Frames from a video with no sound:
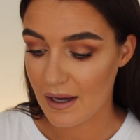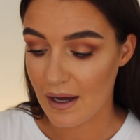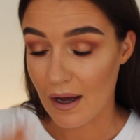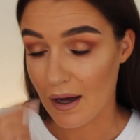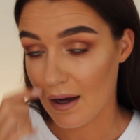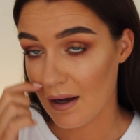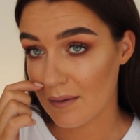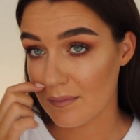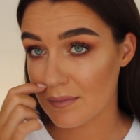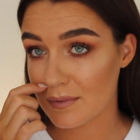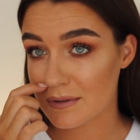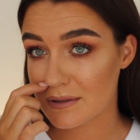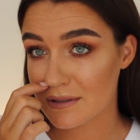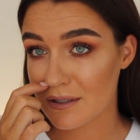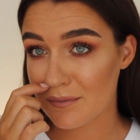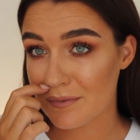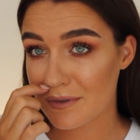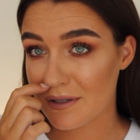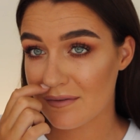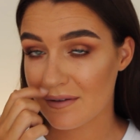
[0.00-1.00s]

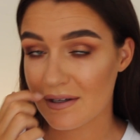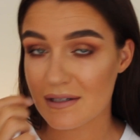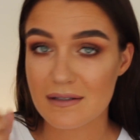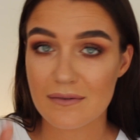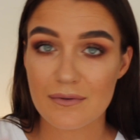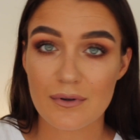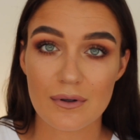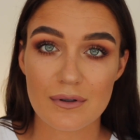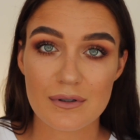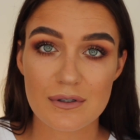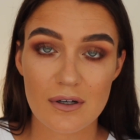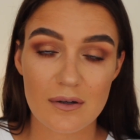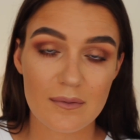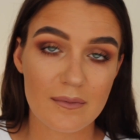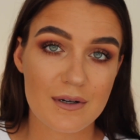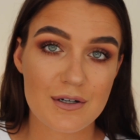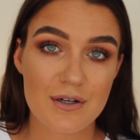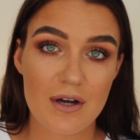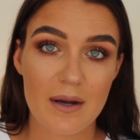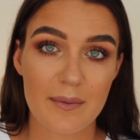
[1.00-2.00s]
So many of these have got so
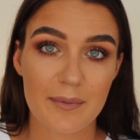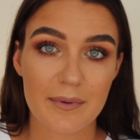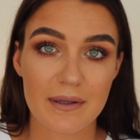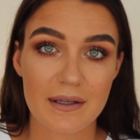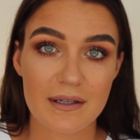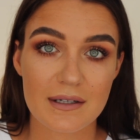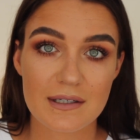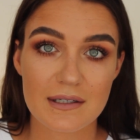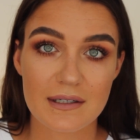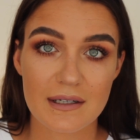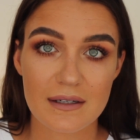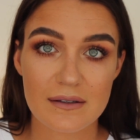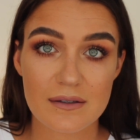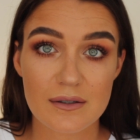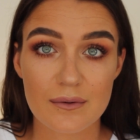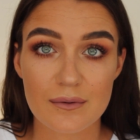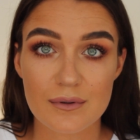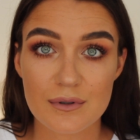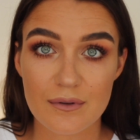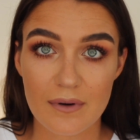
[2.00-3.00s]
much hype on the internet,
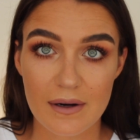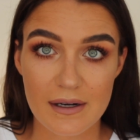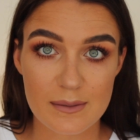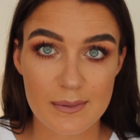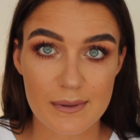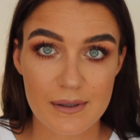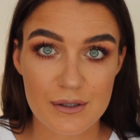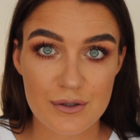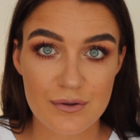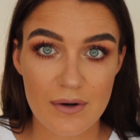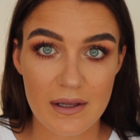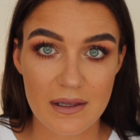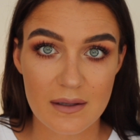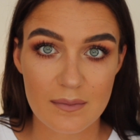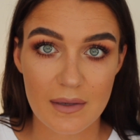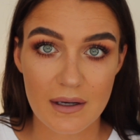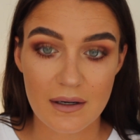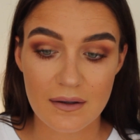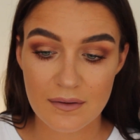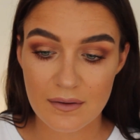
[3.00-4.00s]
so it was great to be able to try
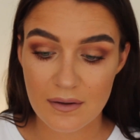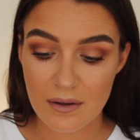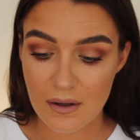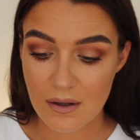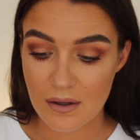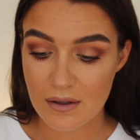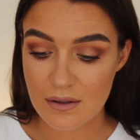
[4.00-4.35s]
them out.